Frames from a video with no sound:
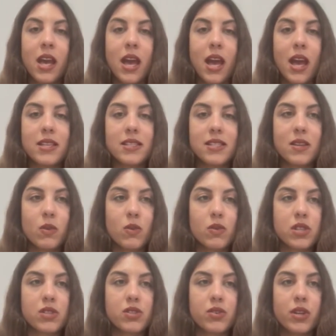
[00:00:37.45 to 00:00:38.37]
and she
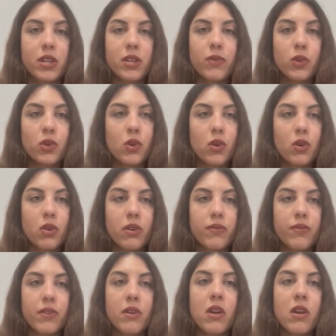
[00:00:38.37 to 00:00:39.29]
was a street
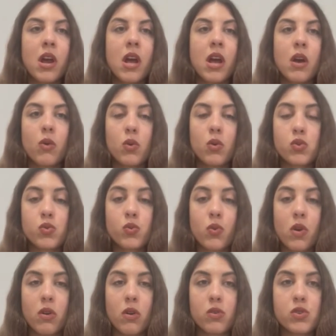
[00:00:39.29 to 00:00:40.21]
photographer whose
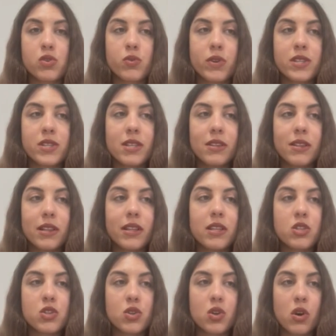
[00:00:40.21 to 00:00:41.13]
work was recently
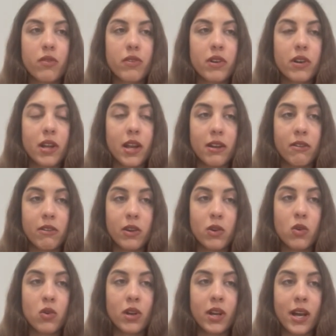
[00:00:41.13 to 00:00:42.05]
discovered and
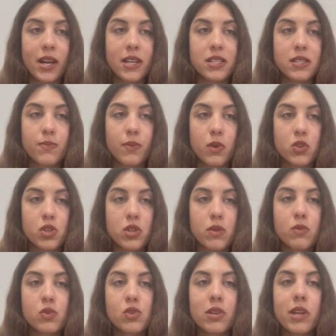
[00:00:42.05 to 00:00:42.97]
recognized
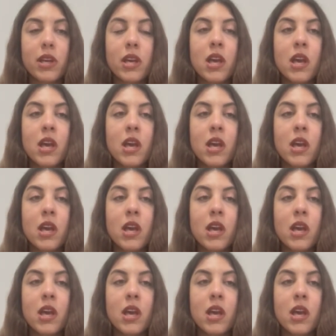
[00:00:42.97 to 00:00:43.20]
posthumously,